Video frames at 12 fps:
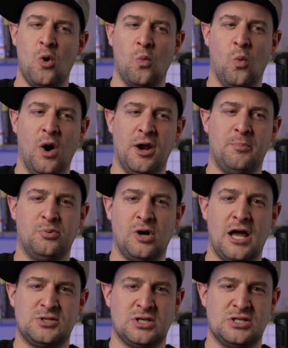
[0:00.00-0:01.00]
what a
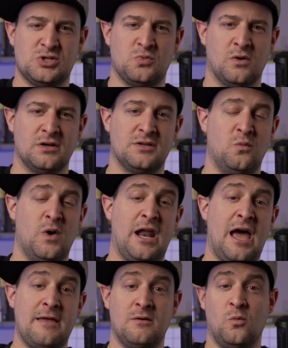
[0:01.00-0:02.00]
project is worth and when i